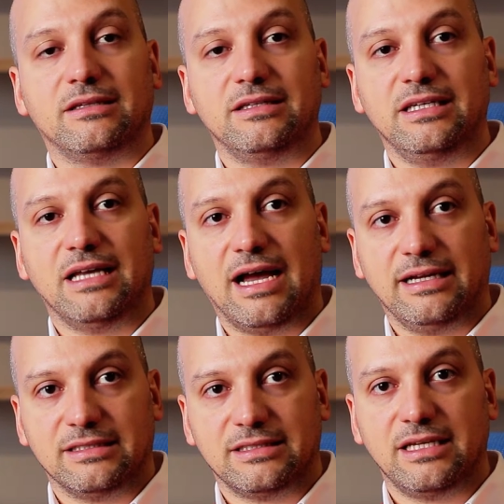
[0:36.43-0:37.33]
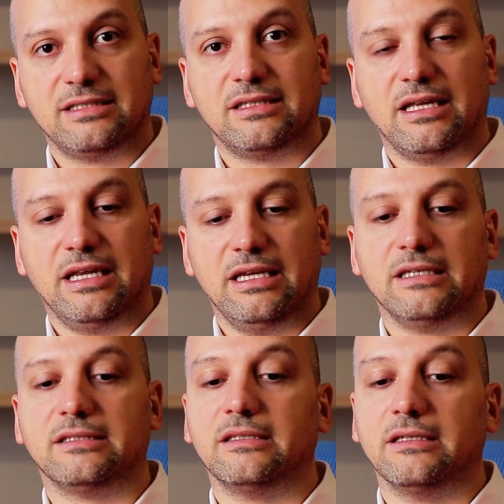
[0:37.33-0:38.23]
the ISS
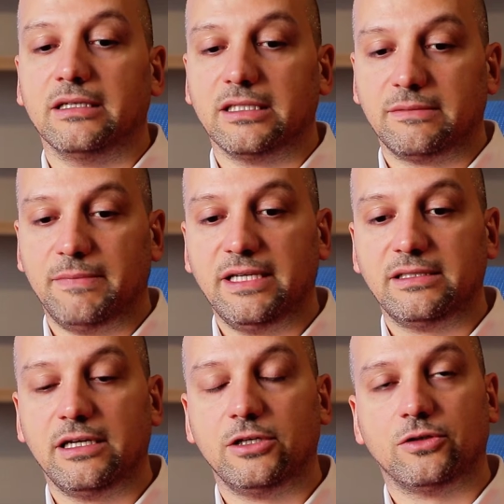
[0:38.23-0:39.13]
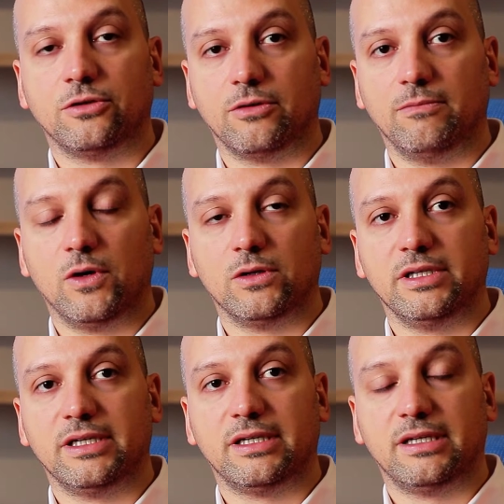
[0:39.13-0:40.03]
is the Space Station
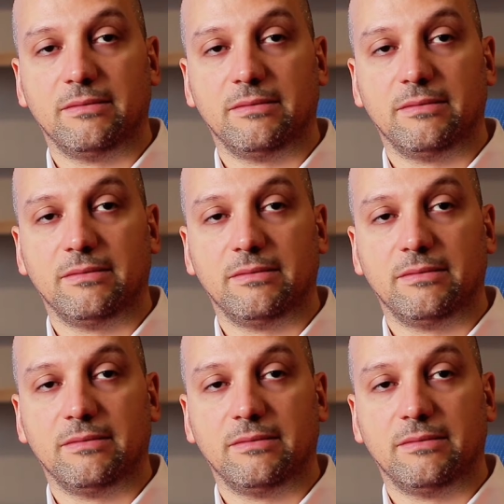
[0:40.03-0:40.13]
Robotic